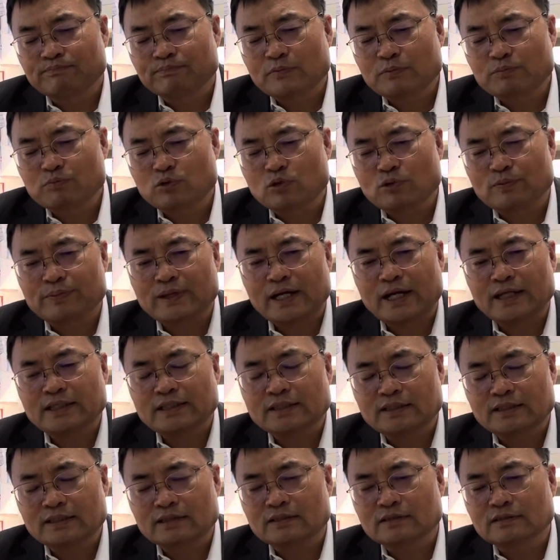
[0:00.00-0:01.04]

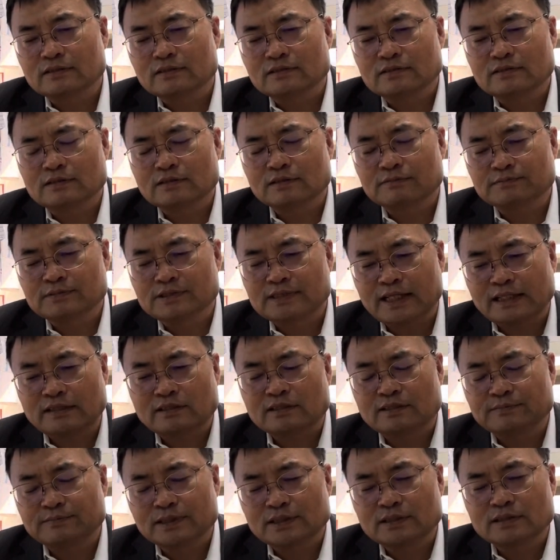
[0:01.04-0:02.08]
providing some
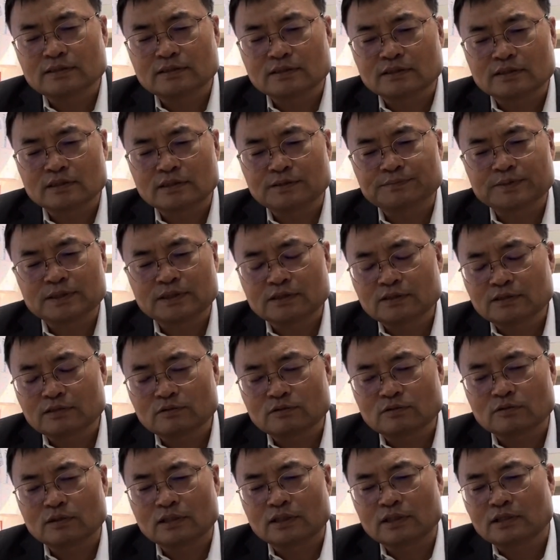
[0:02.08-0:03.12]
settlement agreement
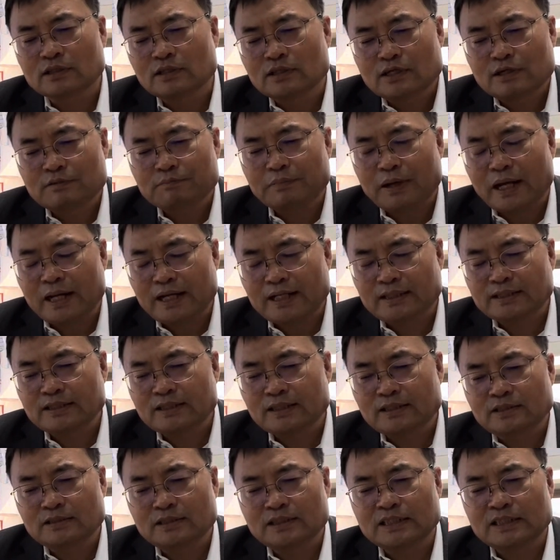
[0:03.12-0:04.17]
or
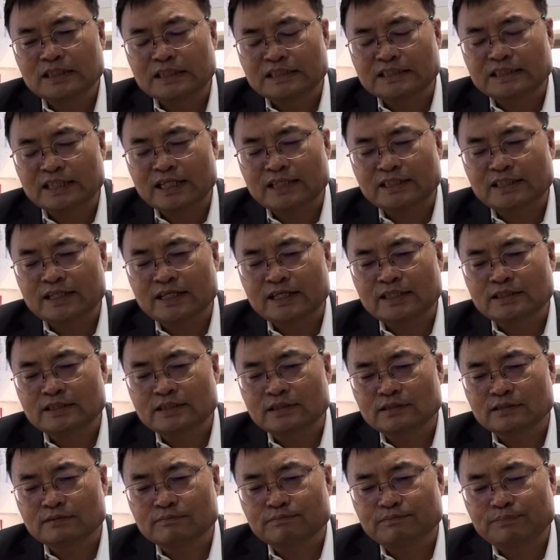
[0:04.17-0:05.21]
voluntary
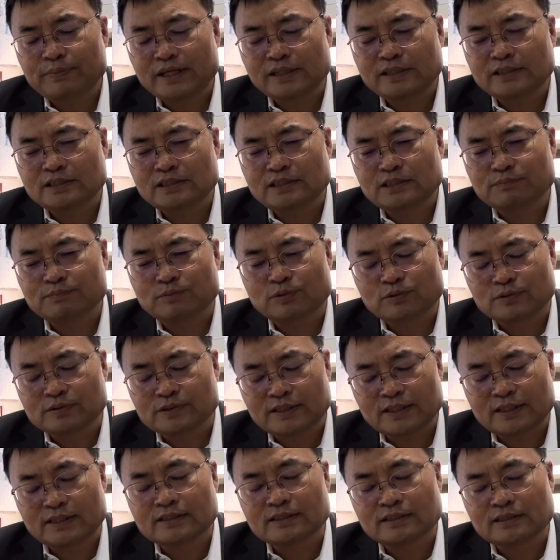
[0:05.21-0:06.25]
resignation package
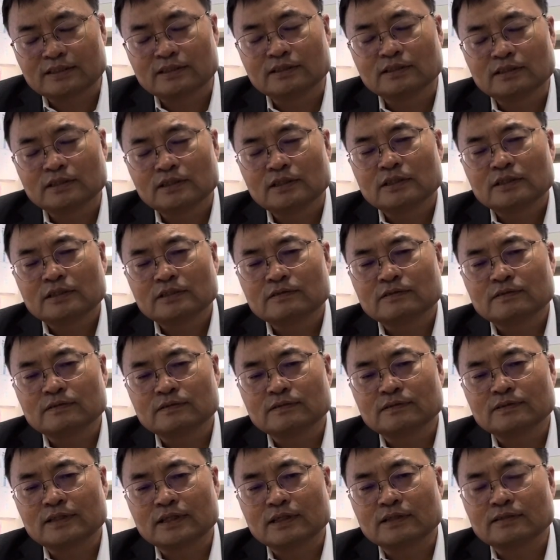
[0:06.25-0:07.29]
process, so
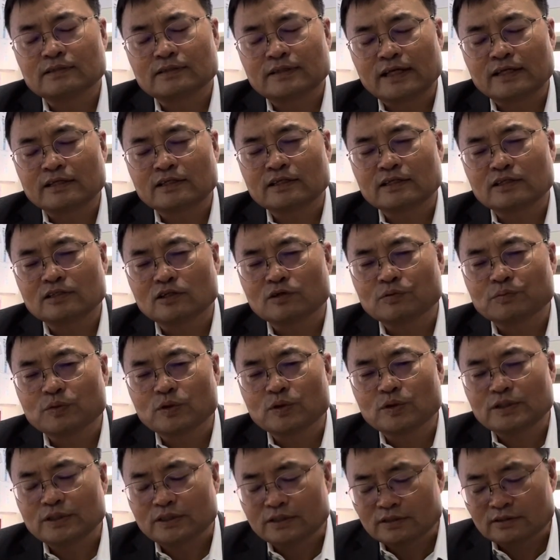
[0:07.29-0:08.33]
then they can
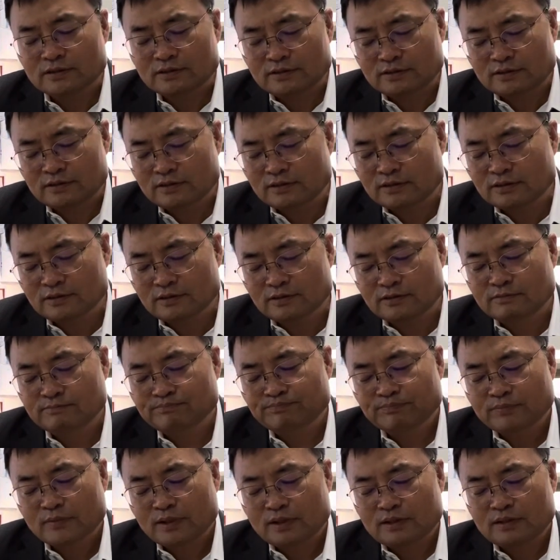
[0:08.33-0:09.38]
avoid
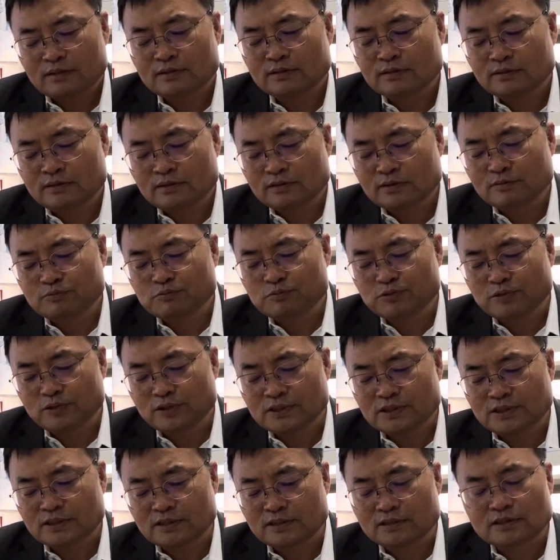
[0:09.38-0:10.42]
the
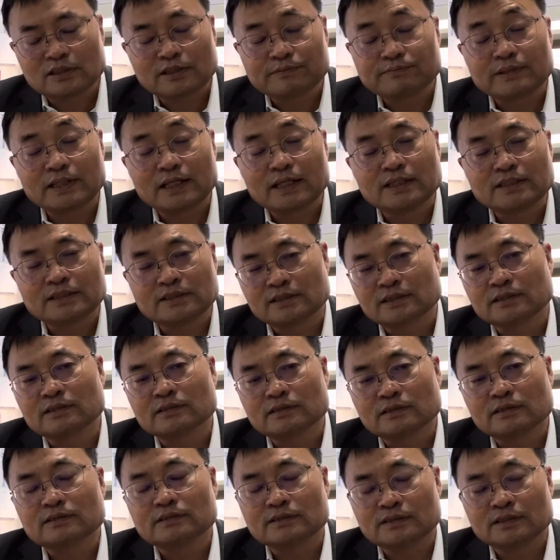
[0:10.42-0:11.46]
first
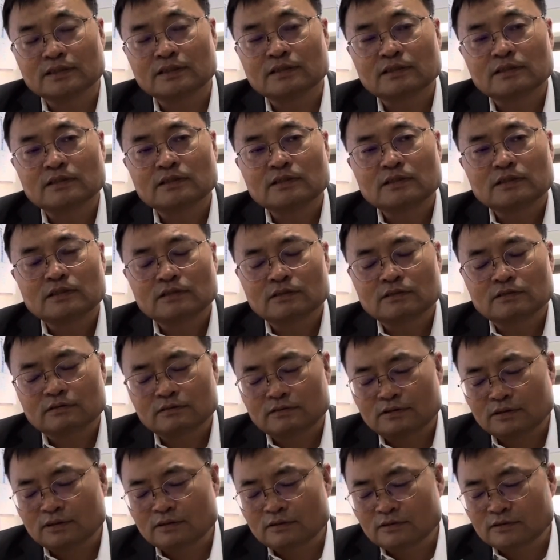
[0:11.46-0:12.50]
termination. Yeah.
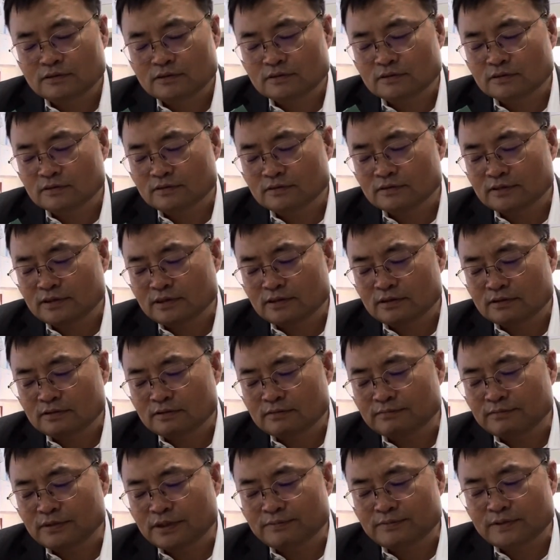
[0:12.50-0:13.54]
Also,
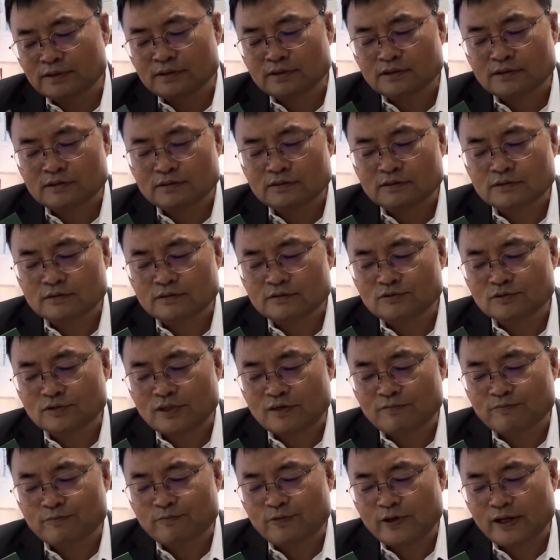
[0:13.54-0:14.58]
maybe you
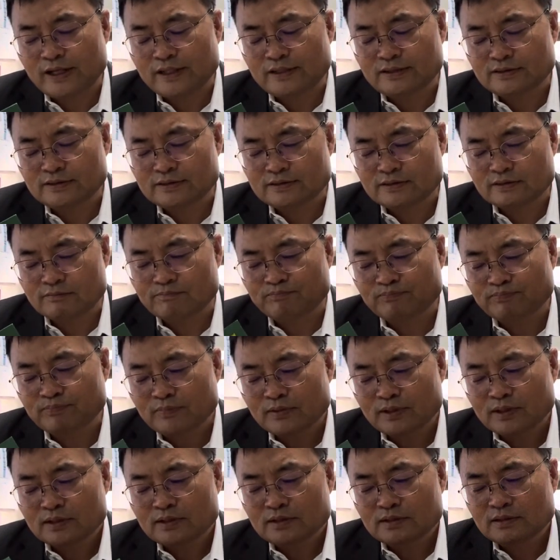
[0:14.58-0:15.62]
can find some
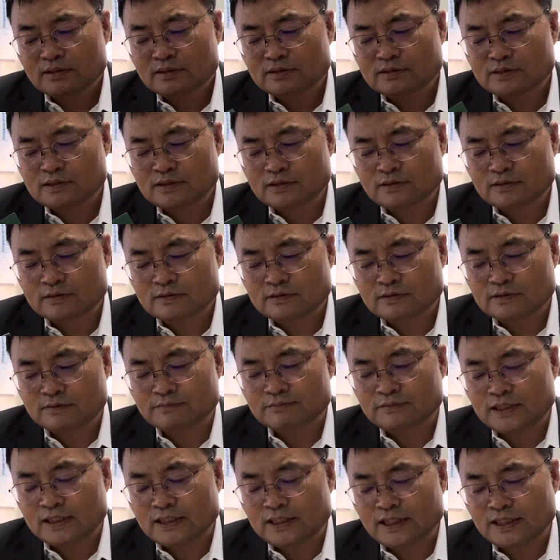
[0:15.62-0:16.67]

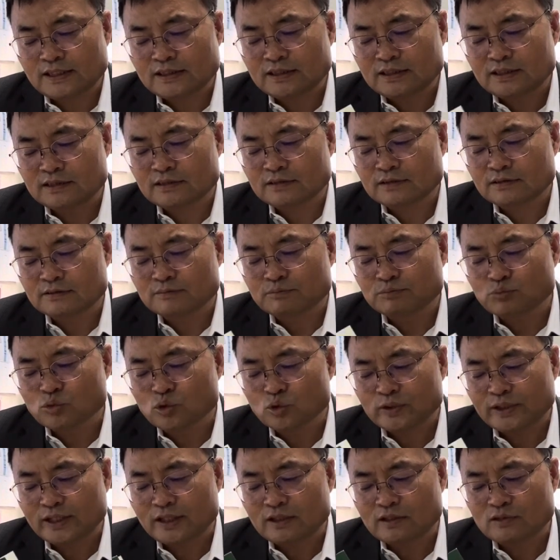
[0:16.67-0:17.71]
related
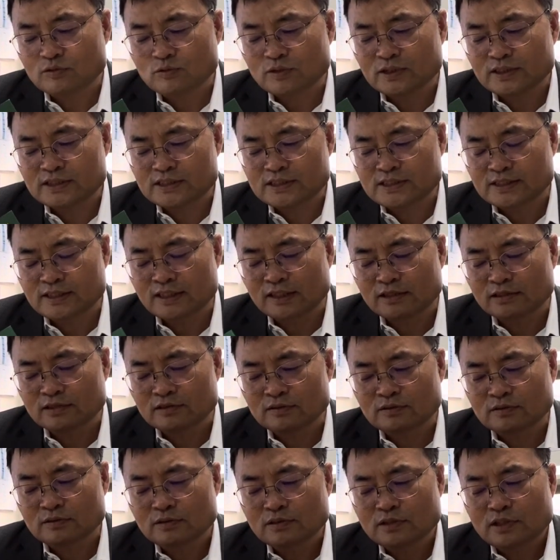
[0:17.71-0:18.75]
model or
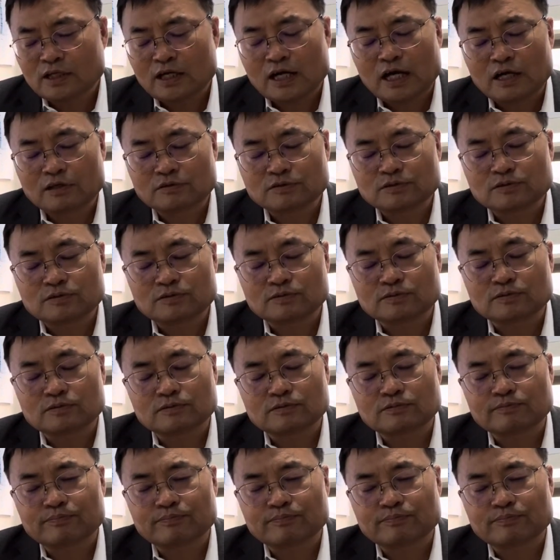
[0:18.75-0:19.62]
scenario how to